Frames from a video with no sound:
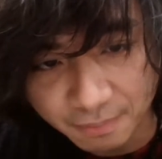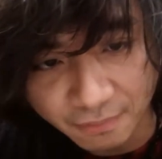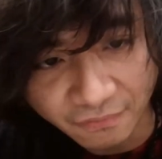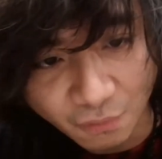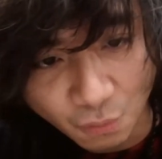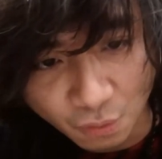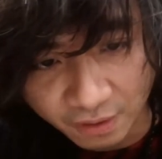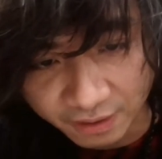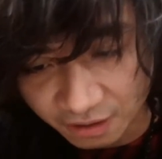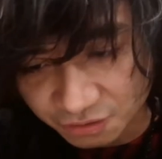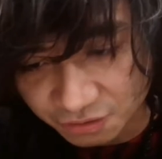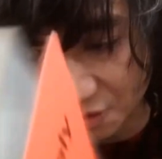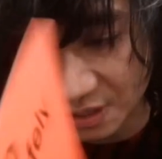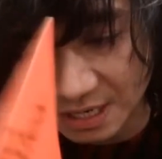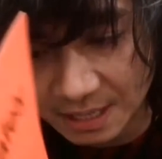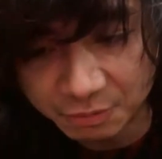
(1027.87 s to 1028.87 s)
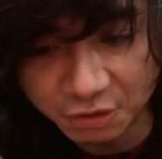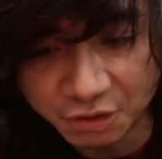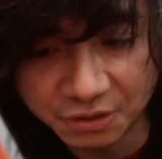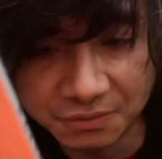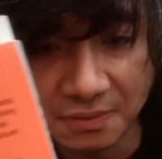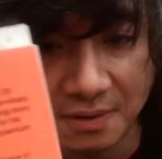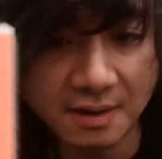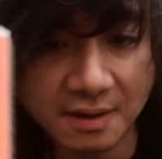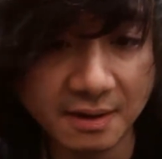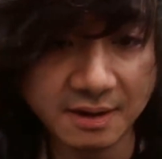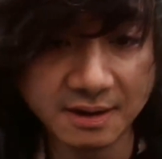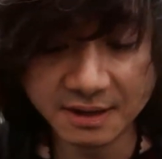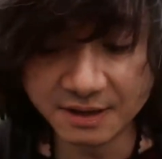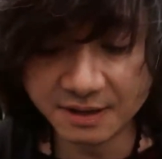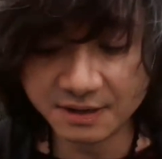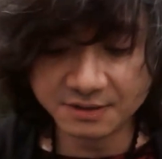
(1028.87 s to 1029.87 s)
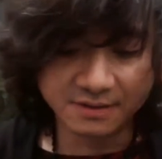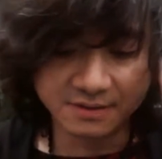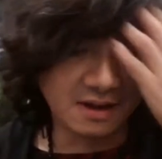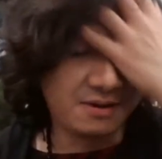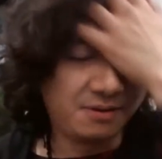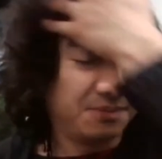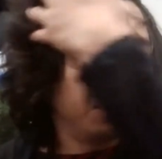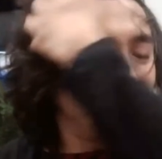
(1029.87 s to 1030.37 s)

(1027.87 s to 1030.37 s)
before it goes to chapter 2. So